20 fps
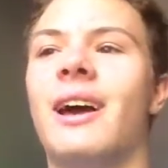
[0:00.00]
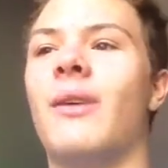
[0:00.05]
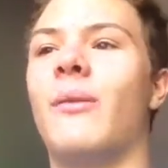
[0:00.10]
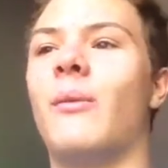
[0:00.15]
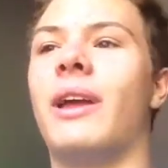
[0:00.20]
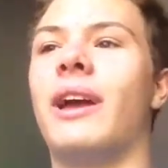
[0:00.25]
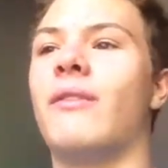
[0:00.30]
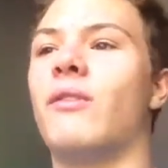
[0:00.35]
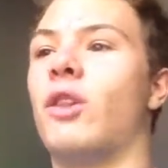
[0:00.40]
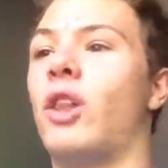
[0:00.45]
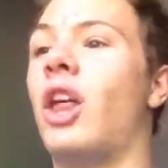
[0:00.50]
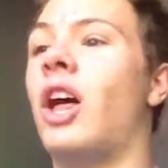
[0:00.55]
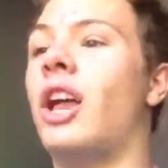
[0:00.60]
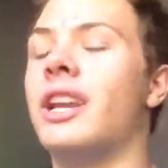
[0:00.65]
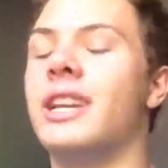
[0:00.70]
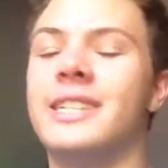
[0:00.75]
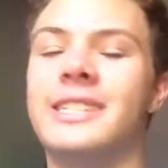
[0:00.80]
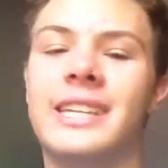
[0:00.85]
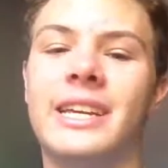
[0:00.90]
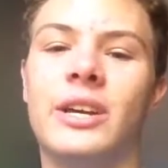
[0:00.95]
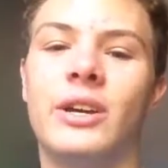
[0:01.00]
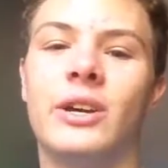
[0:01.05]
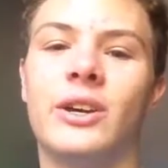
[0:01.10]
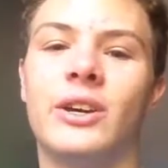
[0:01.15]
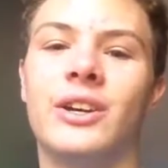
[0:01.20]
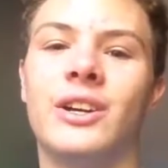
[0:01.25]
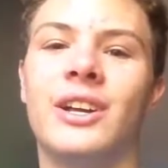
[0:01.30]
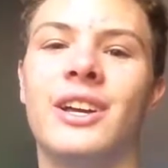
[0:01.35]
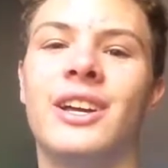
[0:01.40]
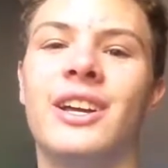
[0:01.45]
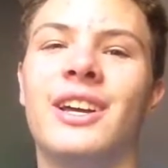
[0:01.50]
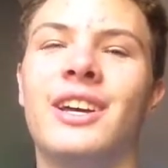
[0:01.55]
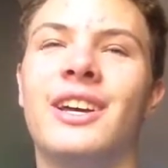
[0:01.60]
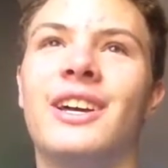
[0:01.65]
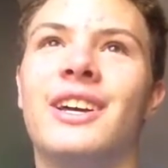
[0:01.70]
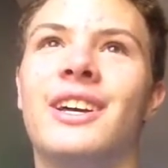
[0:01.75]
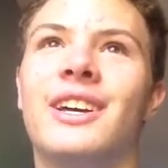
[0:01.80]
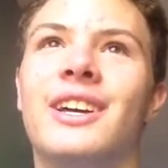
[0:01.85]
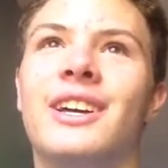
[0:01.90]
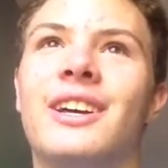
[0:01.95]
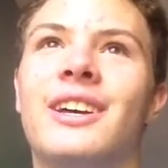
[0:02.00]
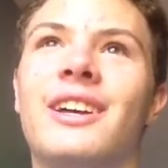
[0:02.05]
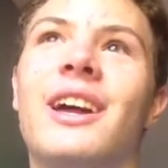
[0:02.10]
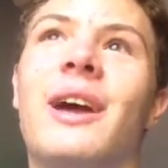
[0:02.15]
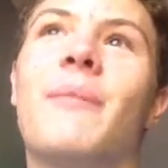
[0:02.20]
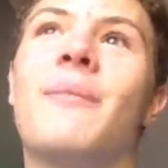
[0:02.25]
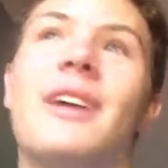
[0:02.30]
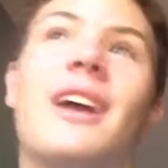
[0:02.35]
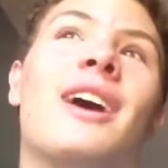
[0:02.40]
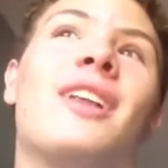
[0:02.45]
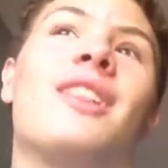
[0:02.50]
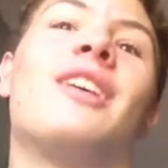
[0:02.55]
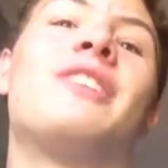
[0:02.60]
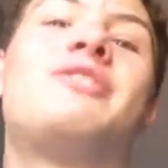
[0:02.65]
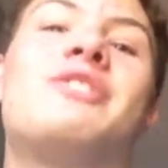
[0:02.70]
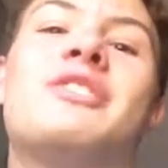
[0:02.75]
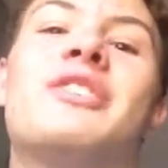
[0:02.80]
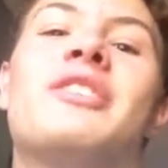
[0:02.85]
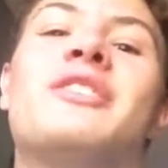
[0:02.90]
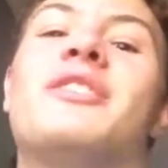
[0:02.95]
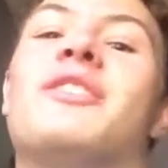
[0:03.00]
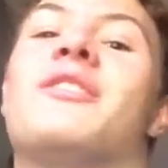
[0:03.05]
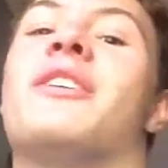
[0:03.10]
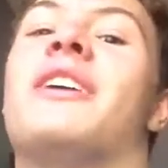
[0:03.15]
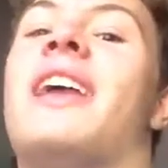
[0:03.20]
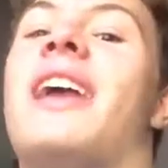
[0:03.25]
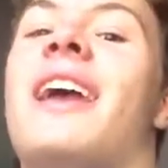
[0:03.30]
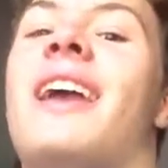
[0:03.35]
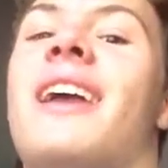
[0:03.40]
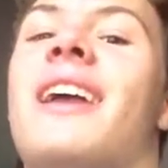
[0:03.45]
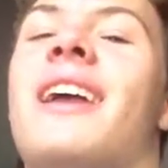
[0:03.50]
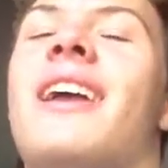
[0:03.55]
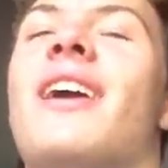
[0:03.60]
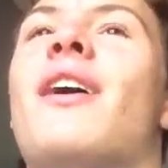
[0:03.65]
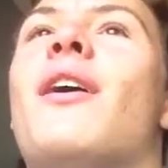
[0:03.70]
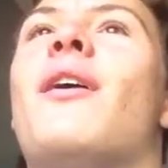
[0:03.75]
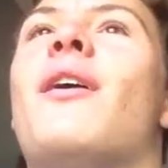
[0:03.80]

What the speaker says: We have a lot of deer. I mean, yeah, legendary deer, yay.